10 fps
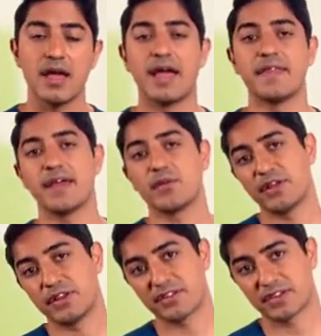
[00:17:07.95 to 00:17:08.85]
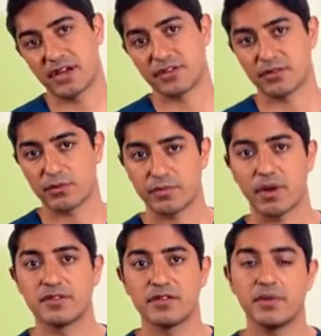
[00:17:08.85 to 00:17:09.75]
and then we discussed the
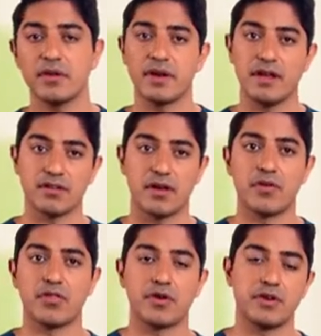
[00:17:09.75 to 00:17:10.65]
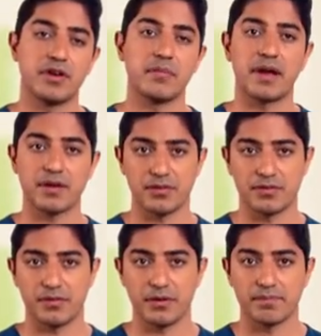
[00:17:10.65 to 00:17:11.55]
responsibilities of the third-year medical
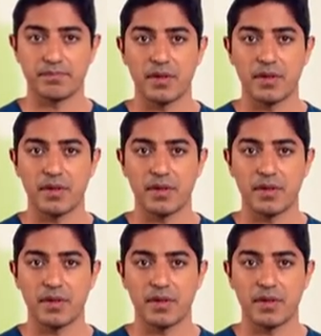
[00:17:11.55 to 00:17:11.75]
student.